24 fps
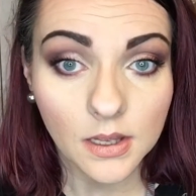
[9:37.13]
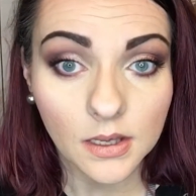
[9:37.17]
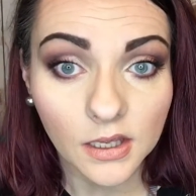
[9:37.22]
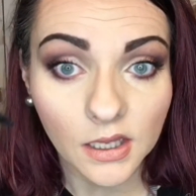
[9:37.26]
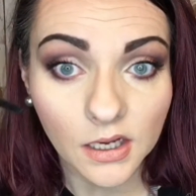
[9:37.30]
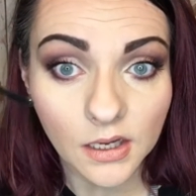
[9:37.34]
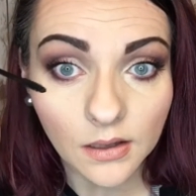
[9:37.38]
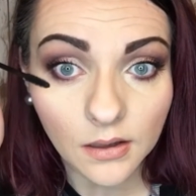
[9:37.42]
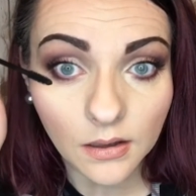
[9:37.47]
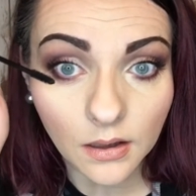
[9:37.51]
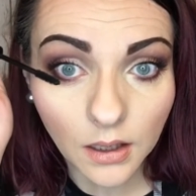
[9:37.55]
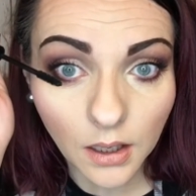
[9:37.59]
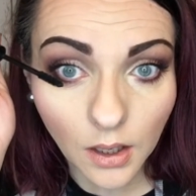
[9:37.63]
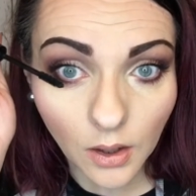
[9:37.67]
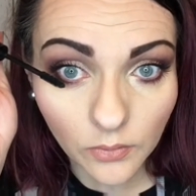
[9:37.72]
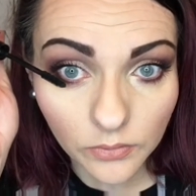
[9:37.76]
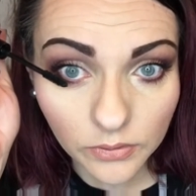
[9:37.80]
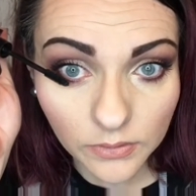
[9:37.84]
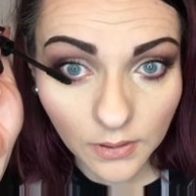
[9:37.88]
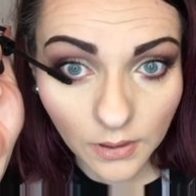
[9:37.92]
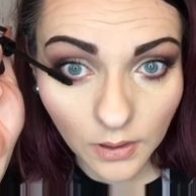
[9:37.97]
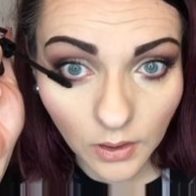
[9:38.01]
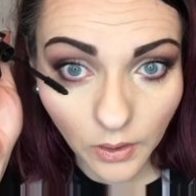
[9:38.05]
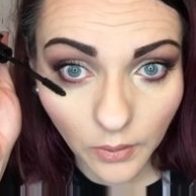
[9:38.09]
Gonna coat
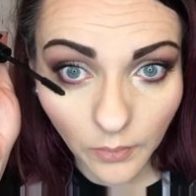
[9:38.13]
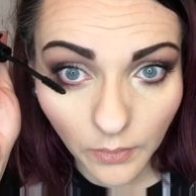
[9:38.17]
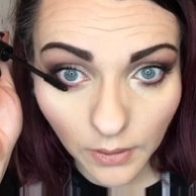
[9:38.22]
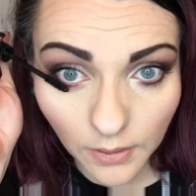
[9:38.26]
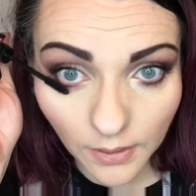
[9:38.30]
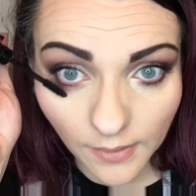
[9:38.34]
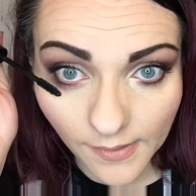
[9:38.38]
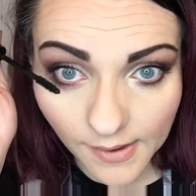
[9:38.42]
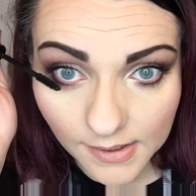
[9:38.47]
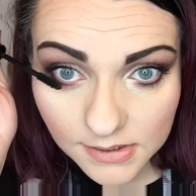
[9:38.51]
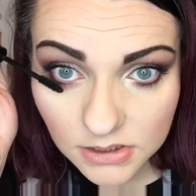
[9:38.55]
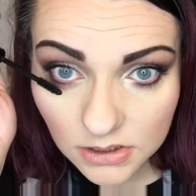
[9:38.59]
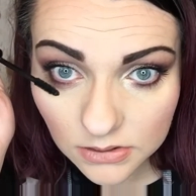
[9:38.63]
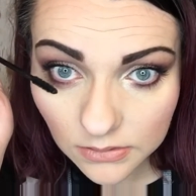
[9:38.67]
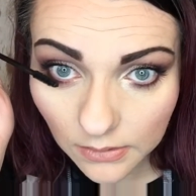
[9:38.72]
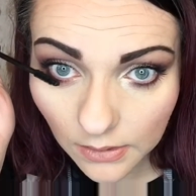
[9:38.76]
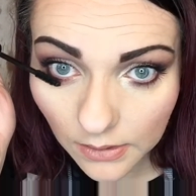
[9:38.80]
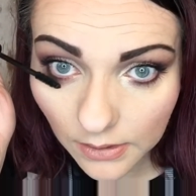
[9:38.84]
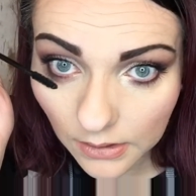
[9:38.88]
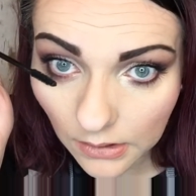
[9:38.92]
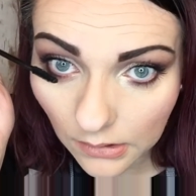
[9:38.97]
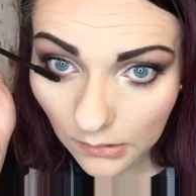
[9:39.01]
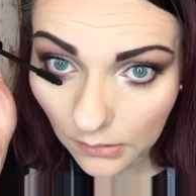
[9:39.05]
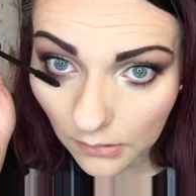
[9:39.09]
the lower lash
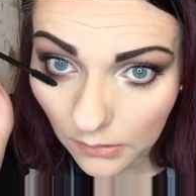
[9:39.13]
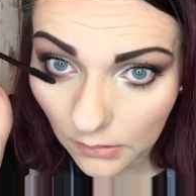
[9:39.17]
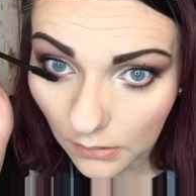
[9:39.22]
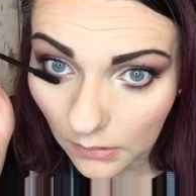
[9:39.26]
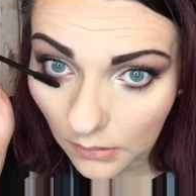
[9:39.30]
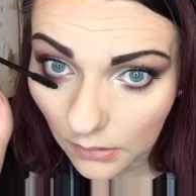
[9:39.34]
line.